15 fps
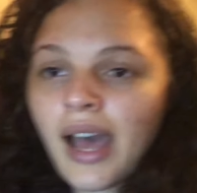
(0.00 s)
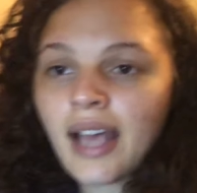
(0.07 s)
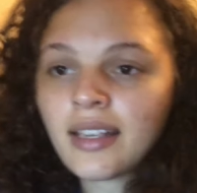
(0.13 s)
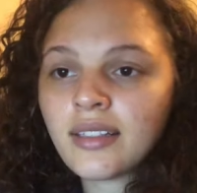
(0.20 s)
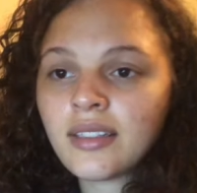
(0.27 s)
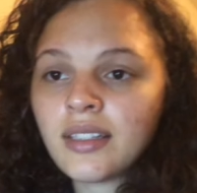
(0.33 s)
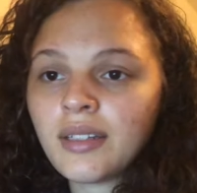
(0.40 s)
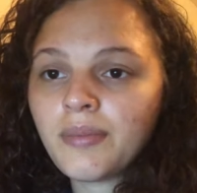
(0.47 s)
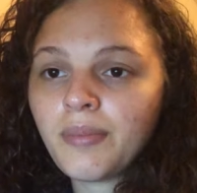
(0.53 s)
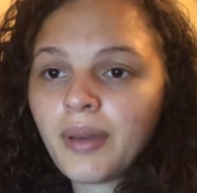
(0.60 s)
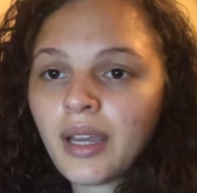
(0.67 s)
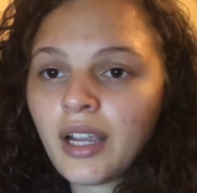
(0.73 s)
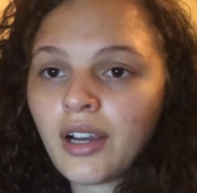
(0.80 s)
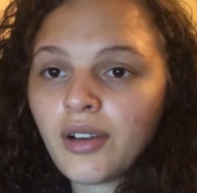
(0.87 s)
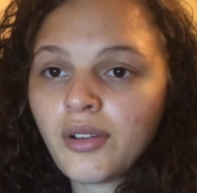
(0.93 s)
acid
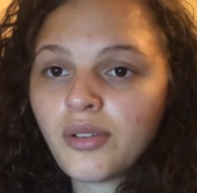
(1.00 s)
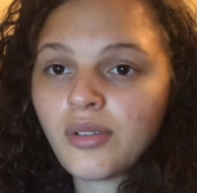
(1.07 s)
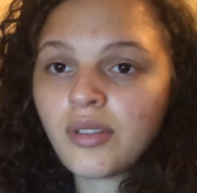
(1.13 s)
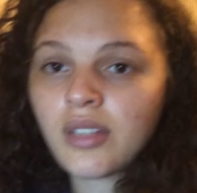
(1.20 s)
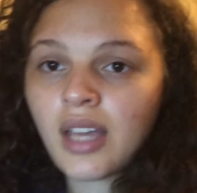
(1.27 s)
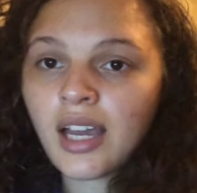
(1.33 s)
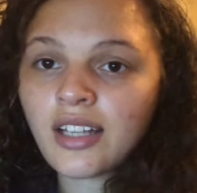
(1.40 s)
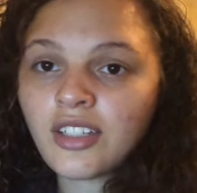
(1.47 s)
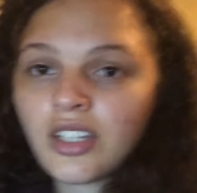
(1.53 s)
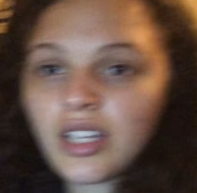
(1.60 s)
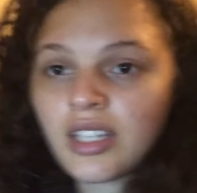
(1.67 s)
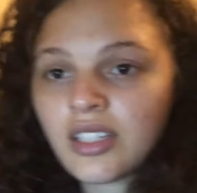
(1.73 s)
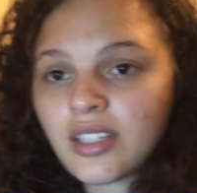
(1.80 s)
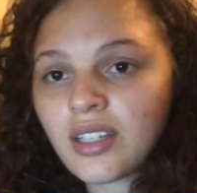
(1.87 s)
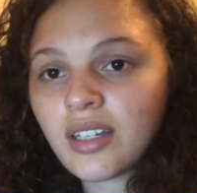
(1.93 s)
pair whose side
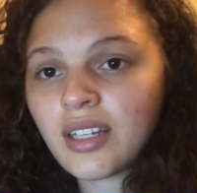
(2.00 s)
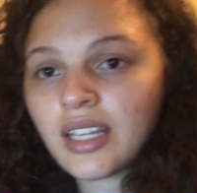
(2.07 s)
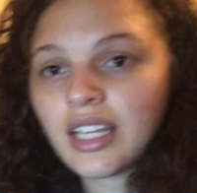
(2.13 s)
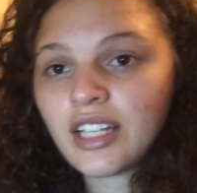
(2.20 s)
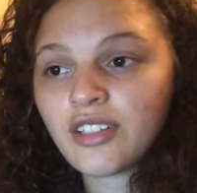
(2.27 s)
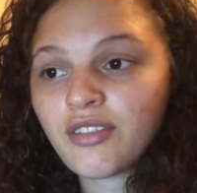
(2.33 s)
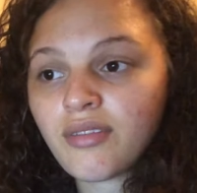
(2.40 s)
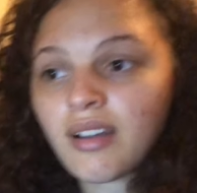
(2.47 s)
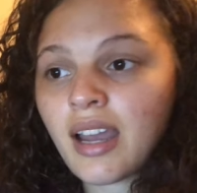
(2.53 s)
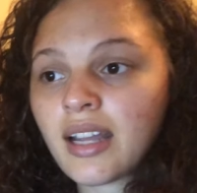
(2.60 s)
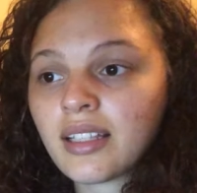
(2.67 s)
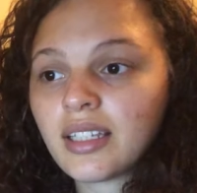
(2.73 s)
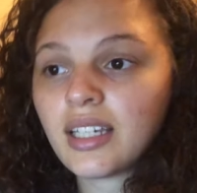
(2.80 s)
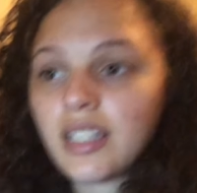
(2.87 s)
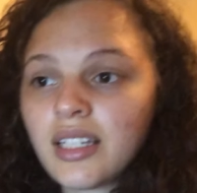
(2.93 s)
chains could
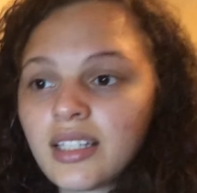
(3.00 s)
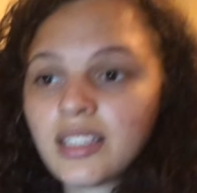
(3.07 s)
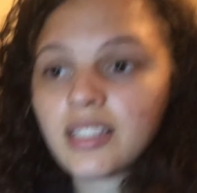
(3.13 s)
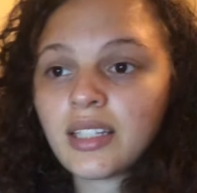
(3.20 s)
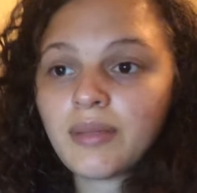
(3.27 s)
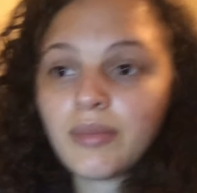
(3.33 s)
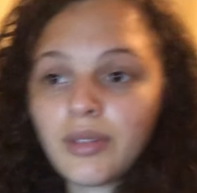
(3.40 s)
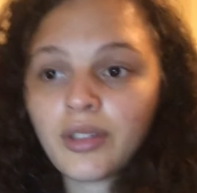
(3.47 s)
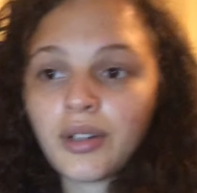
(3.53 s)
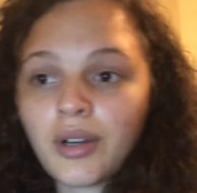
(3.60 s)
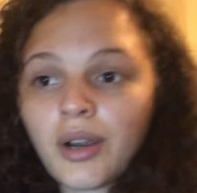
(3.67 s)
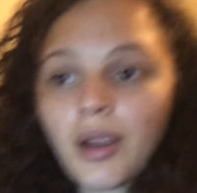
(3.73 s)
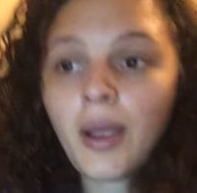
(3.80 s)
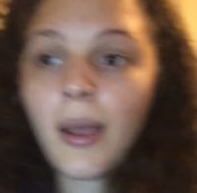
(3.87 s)
interact in a similar